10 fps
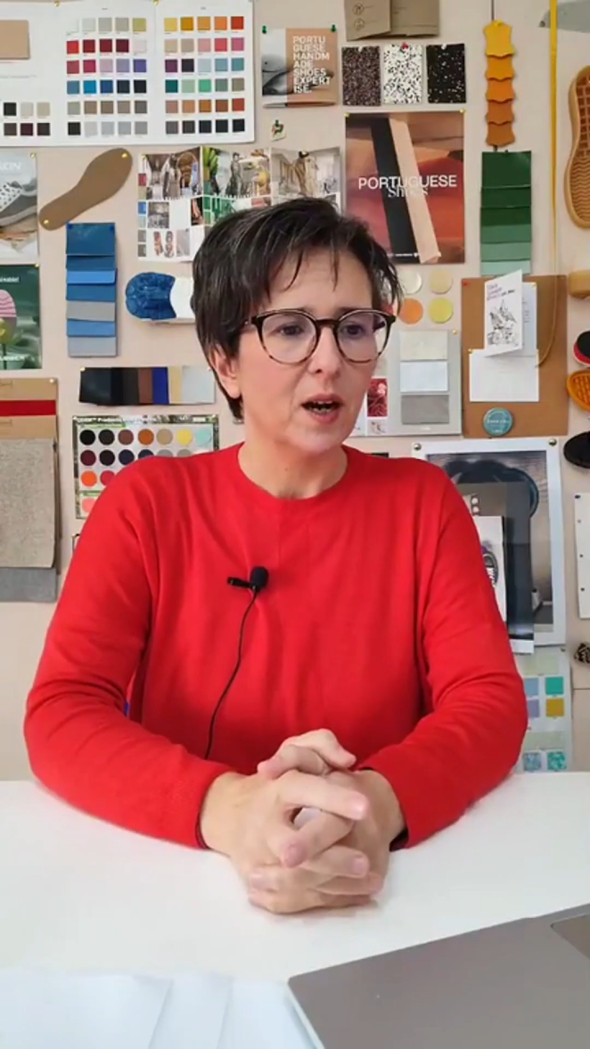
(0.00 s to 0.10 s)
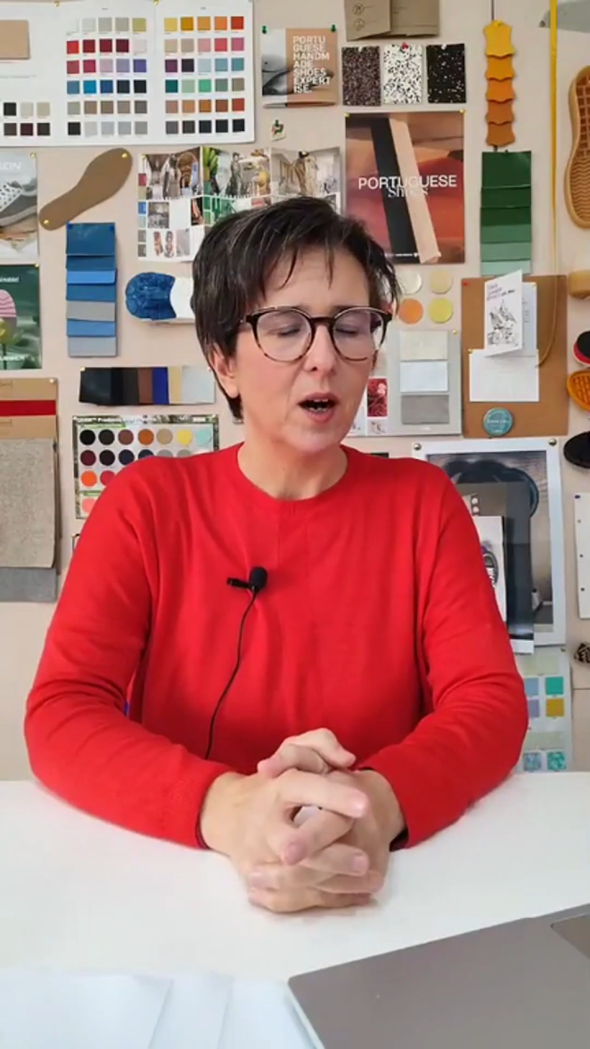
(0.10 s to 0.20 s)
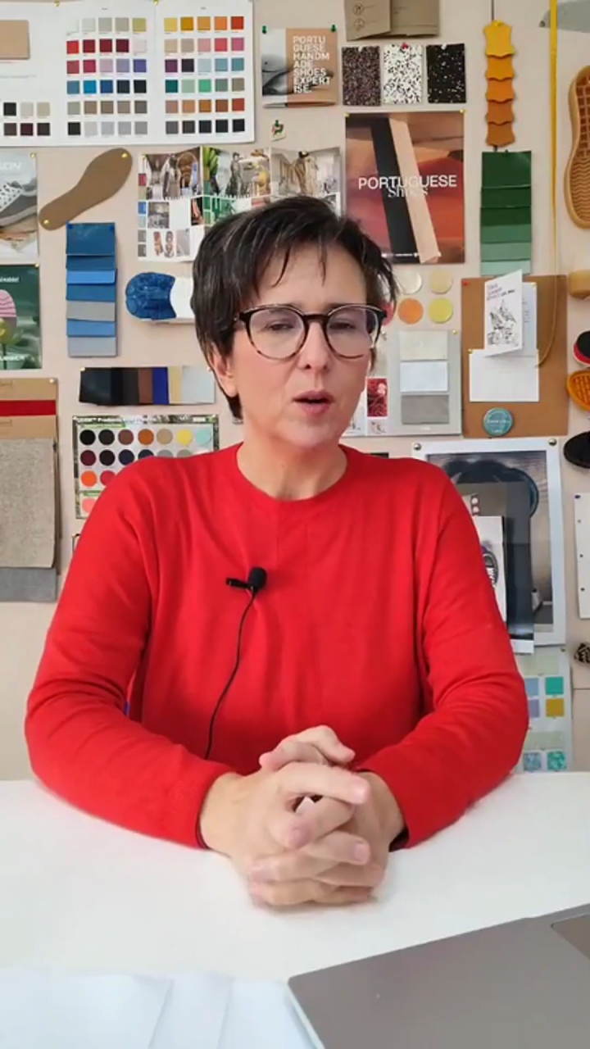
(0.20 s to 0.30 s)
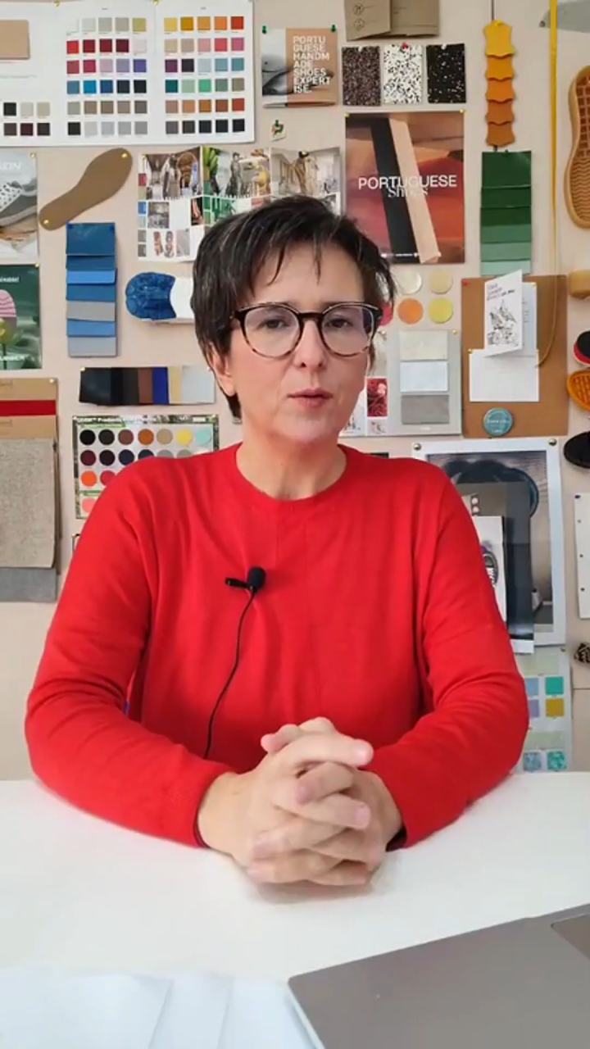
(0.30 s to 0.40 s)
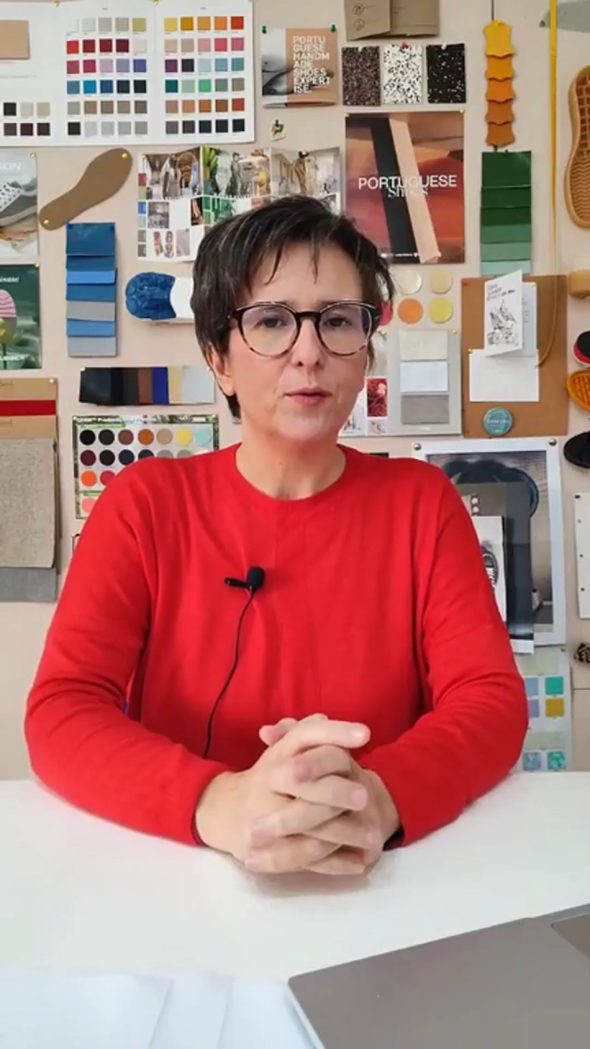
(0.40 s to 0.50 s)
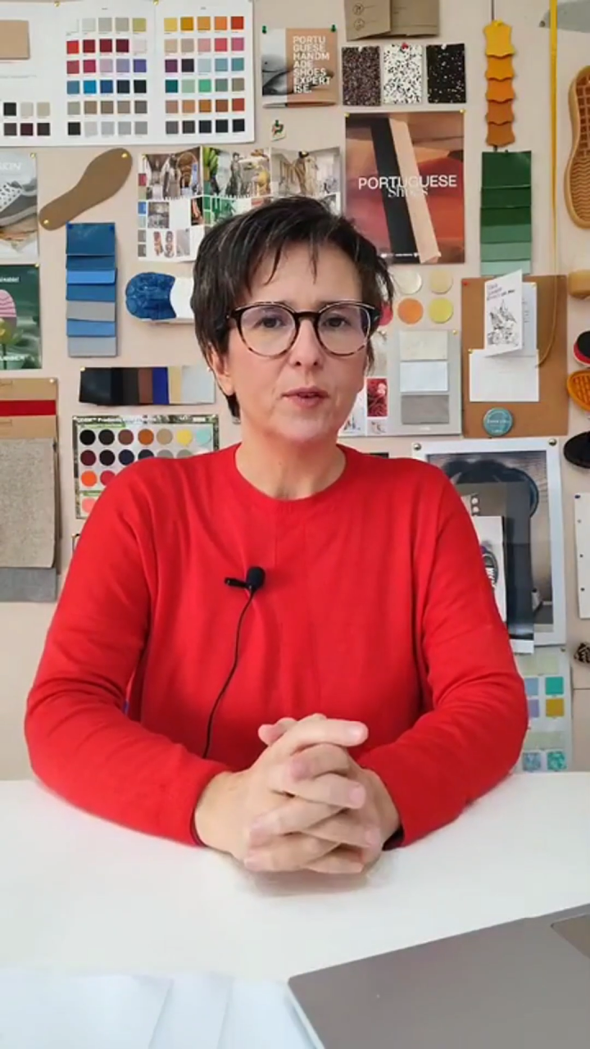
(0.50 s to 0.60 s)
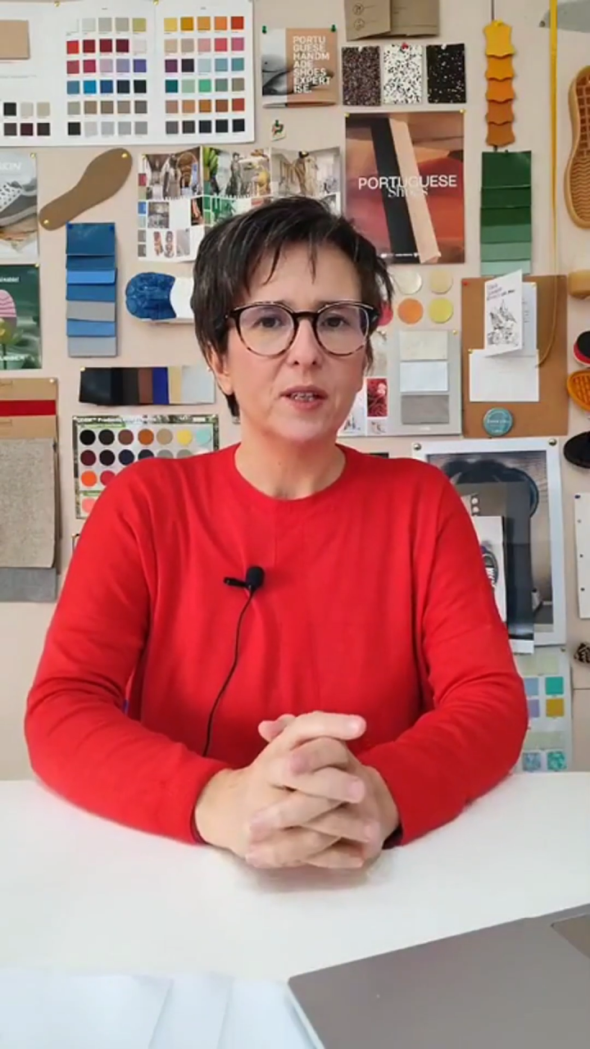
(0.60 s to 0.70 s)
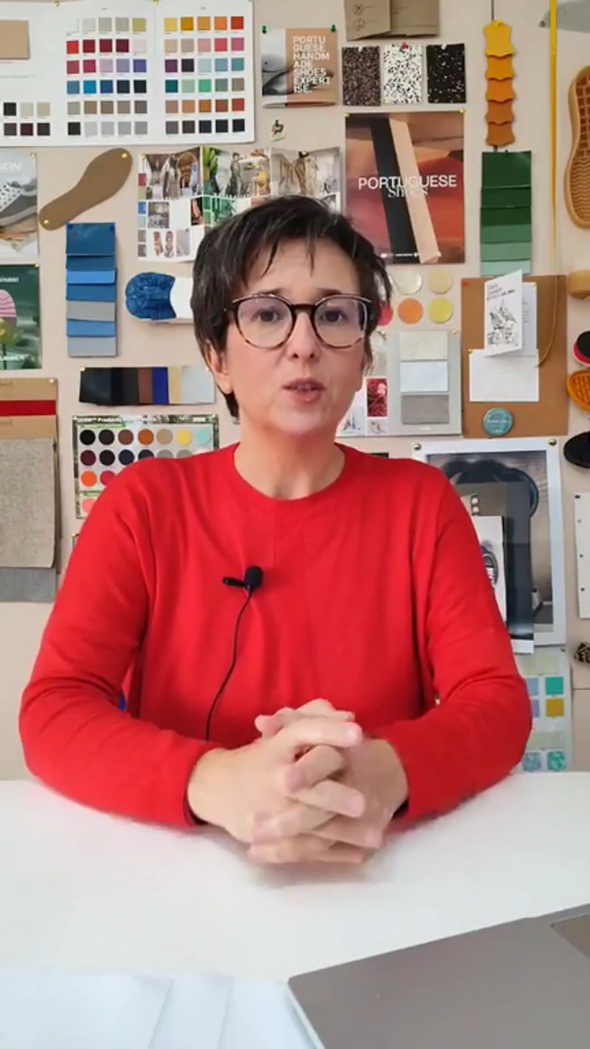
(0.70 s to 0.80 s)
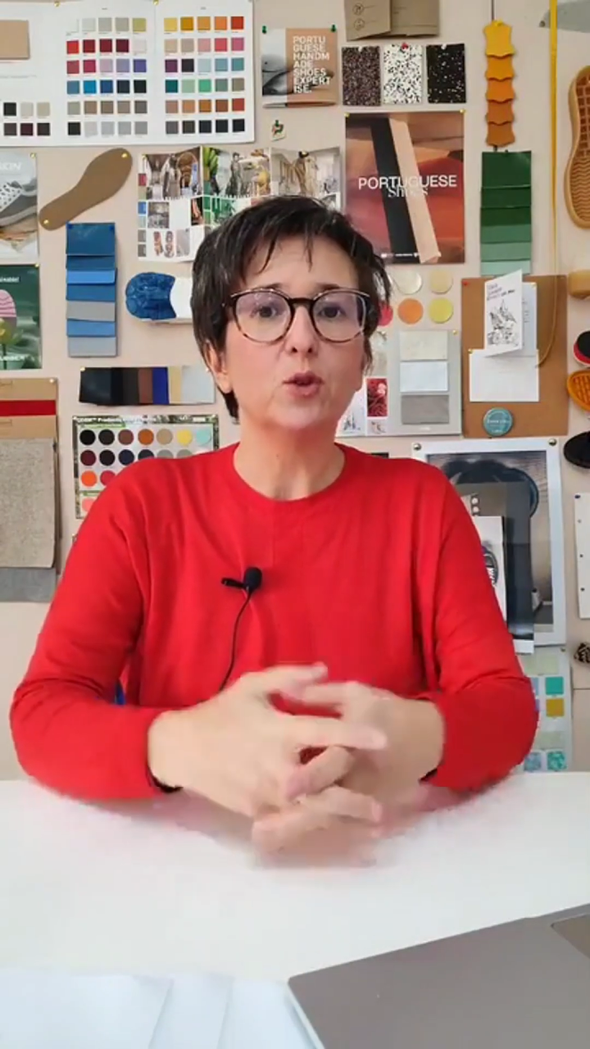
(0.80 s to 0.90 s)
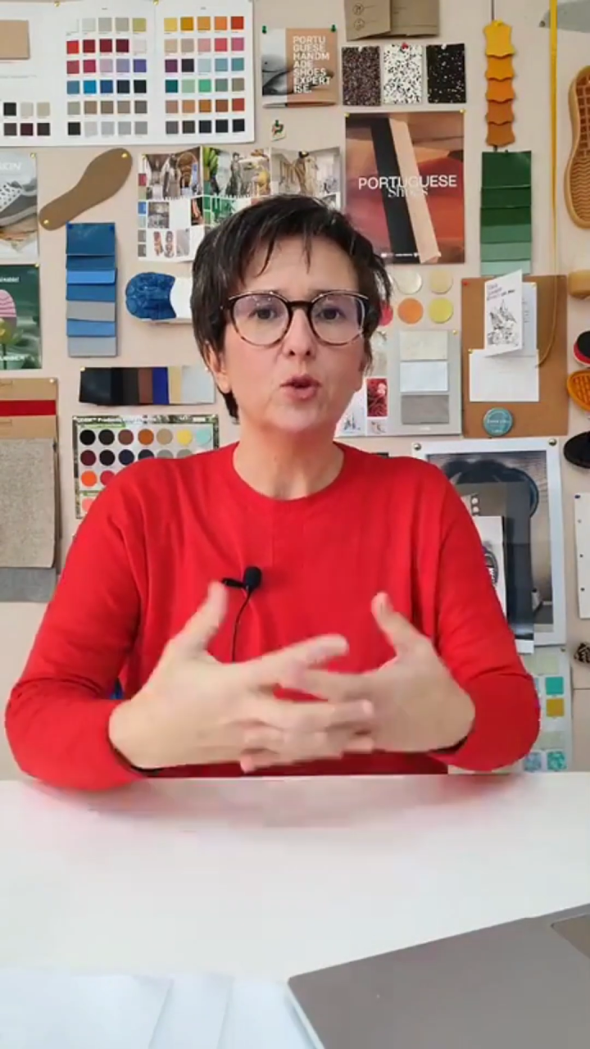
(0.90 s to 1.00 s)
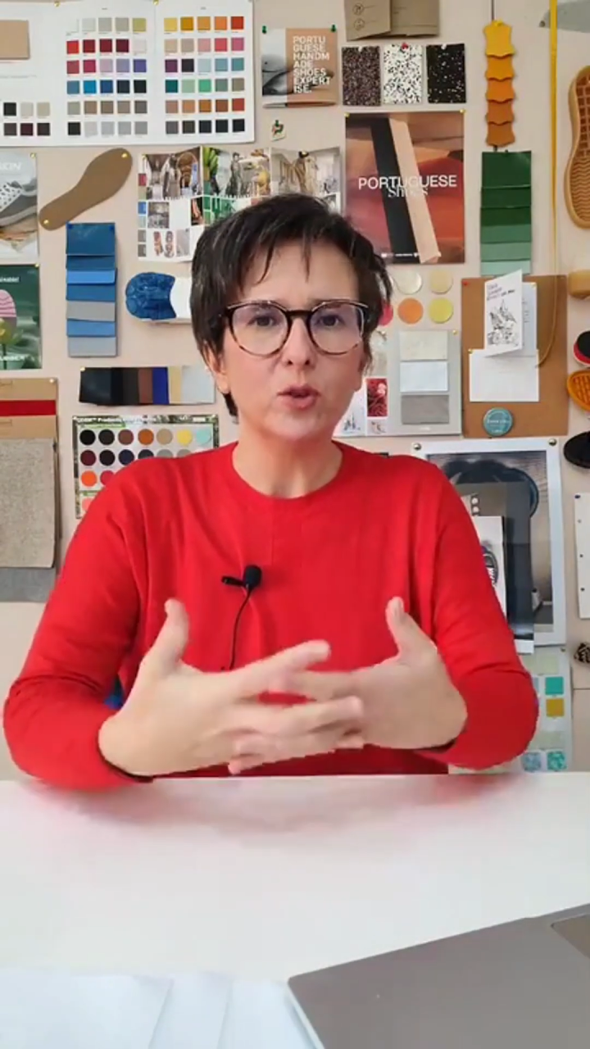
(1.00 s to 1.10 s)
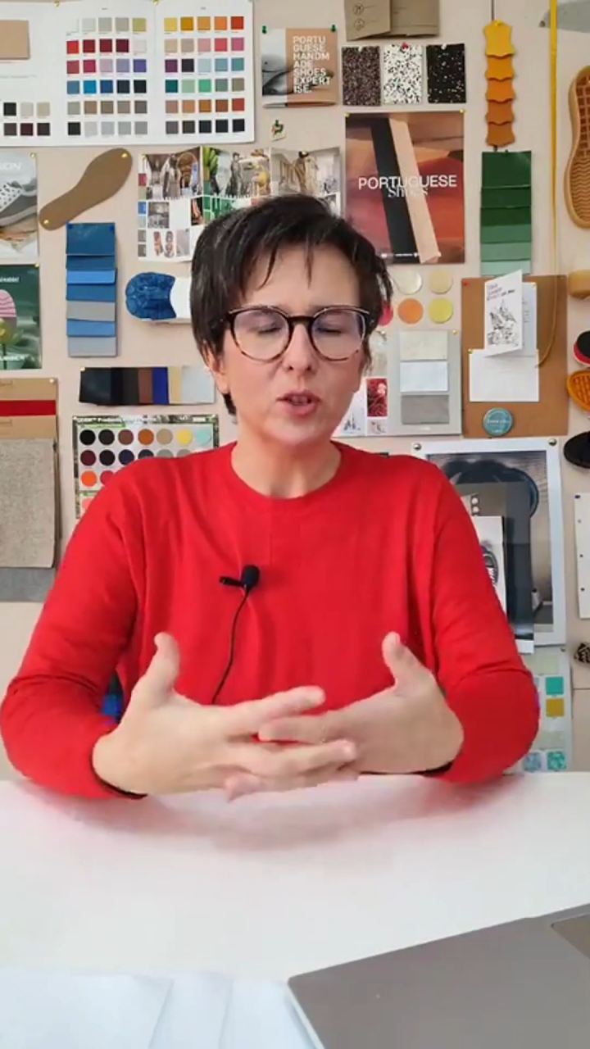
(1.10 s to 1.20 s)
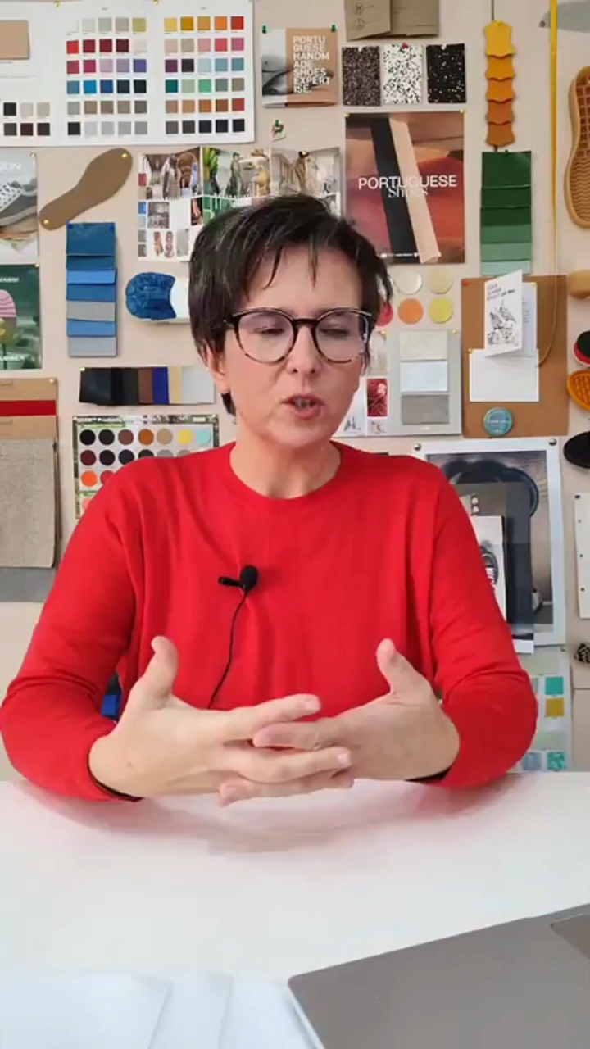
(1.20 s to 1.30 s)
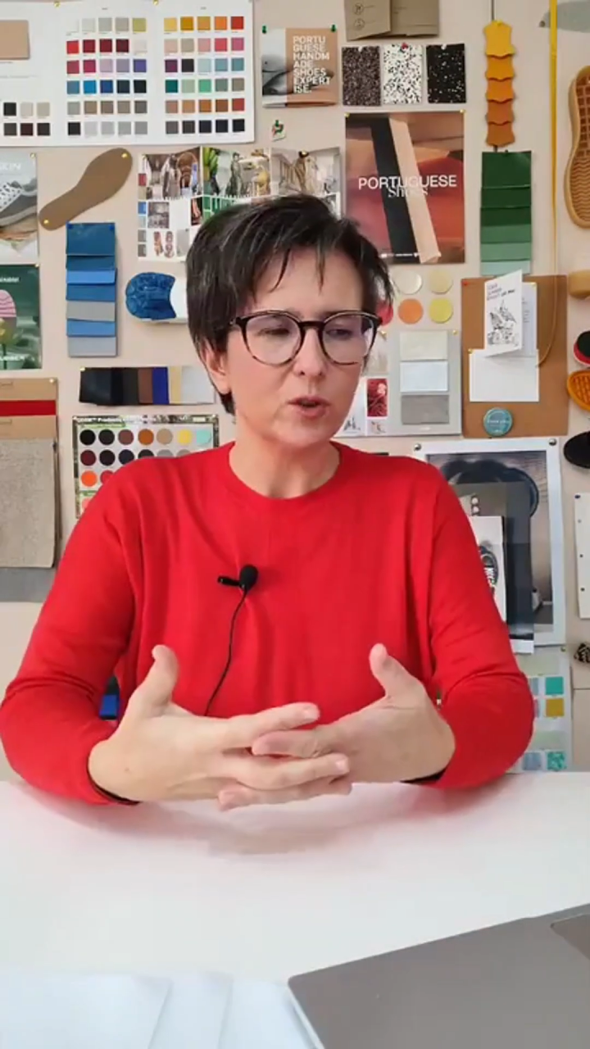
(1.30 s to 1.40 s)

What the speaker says: of introducing